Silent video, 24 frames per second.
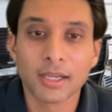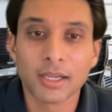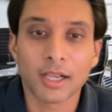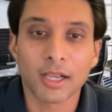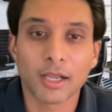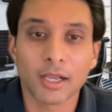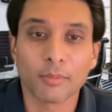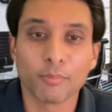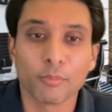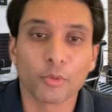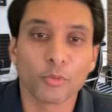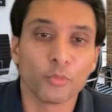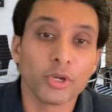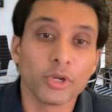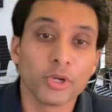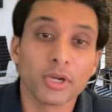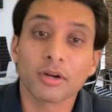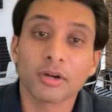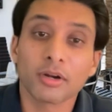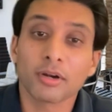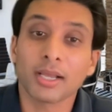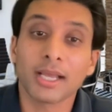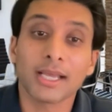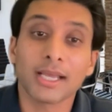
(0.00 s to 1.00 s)

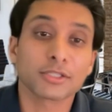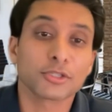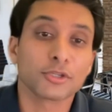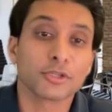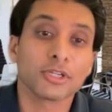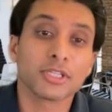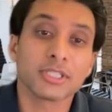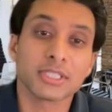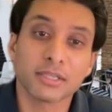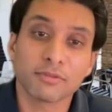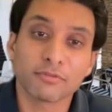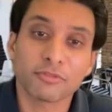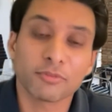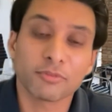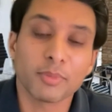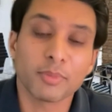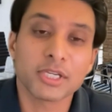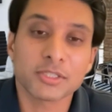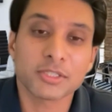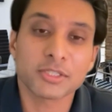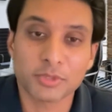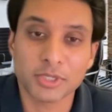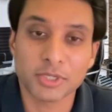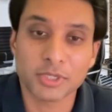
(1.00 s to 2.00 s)
we're as good as the
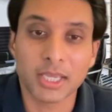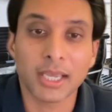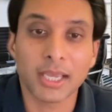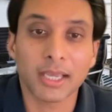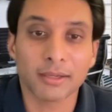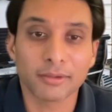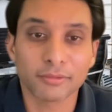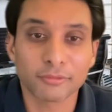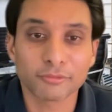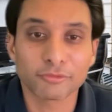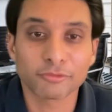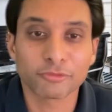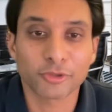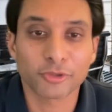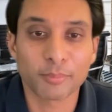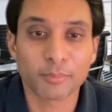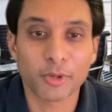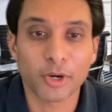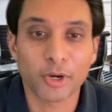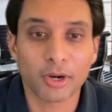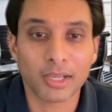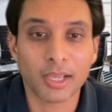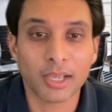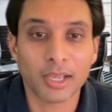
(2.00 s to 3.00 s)
information we get from
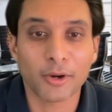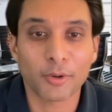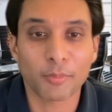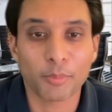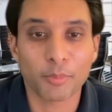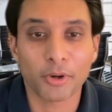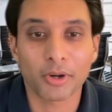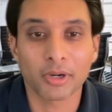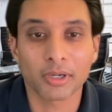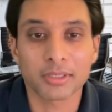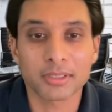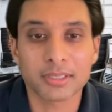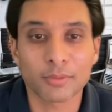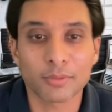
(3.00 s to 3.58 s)
our counterparts,